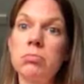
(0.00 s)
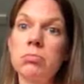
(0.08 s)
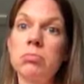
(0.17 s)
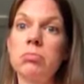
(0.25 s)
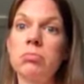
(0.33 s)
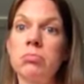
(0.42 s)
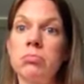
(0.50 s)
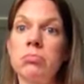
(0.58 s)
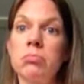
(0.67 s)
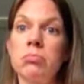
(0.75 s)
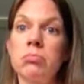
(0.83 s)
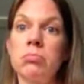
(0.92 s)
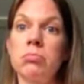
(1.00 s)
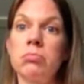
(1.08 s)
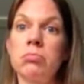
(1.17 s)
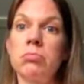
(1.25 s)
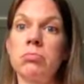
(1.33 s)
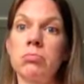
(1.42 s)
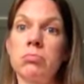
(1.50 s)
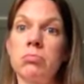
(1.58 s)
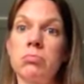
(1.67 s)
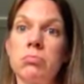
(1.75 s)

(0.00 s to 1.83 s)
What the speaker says: No one is speaking in this clip.